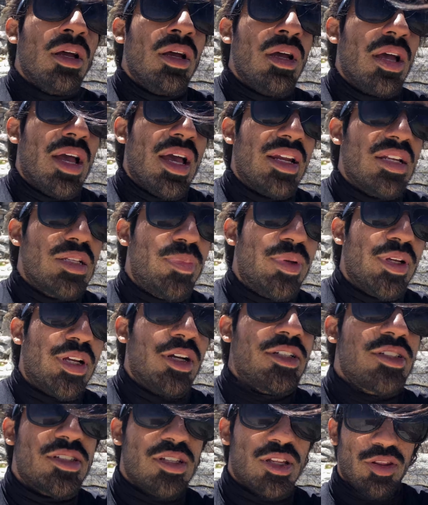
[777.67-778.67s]
and it's
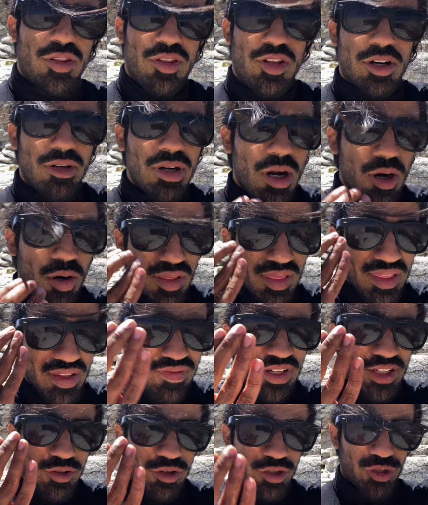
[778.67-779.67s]
because they're not
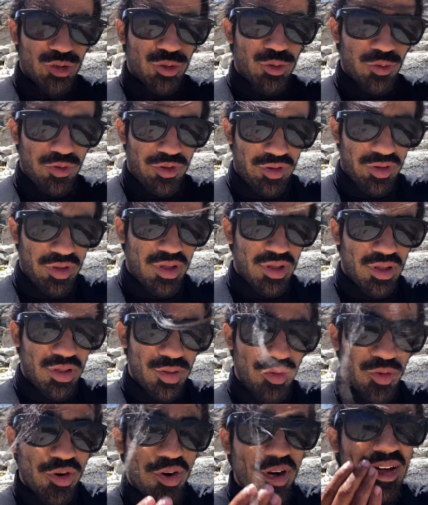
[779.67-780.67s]
living their truth
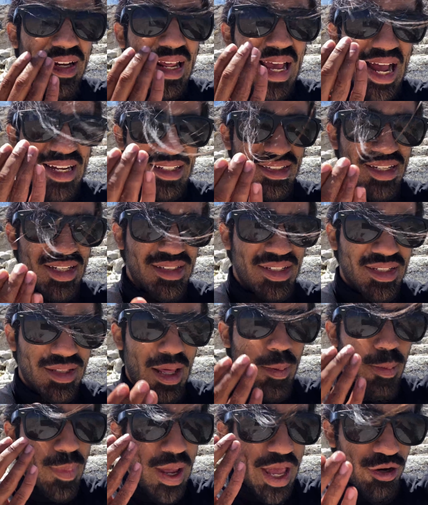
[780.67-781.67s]
they're not accessing that
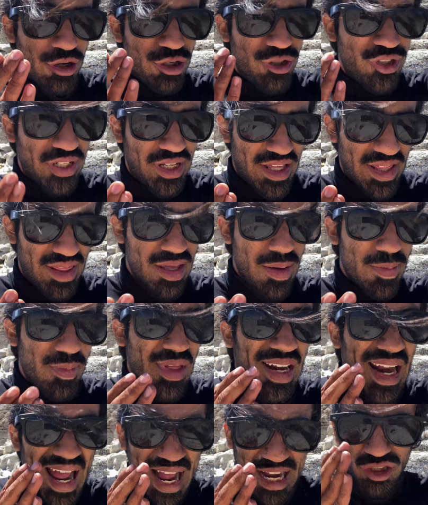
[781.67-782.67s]
energy in them that
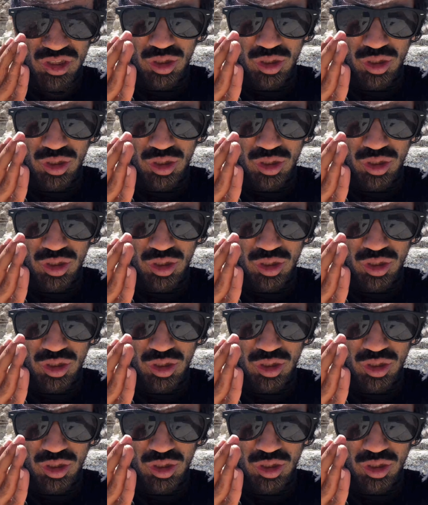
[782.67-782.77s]
actually